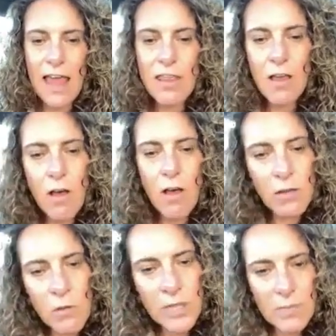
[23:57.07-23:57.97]
And the whole
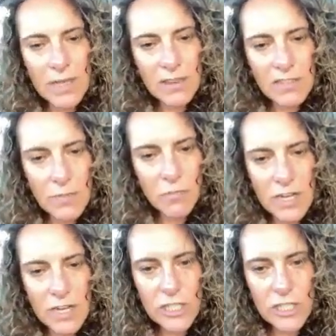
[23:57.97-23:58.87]
point about the
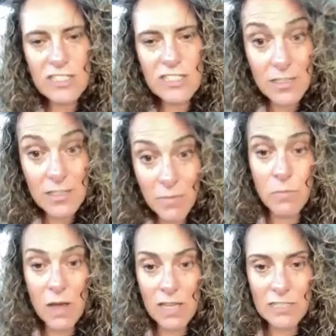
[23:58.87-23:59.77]
celebration is that there's something
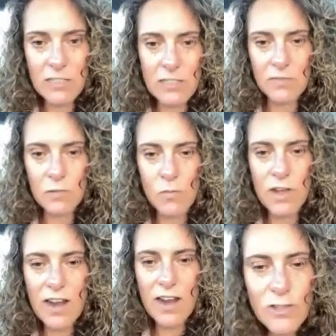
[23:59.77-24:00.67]
positive. And what
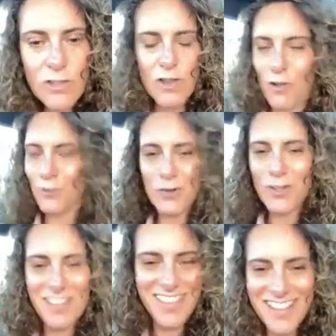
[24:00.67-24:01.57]
I've just told you
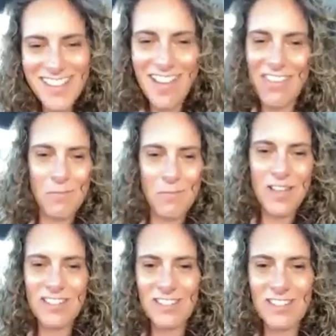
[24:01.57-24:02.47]
is that there's nothing
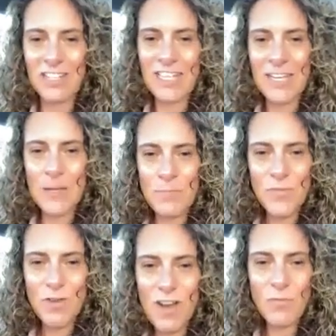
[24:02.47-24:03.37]
positive,
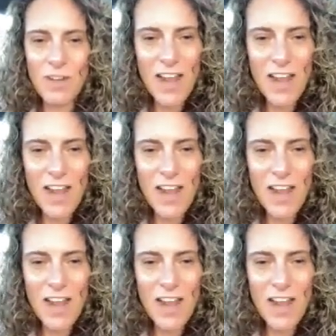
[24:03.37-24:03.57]
right?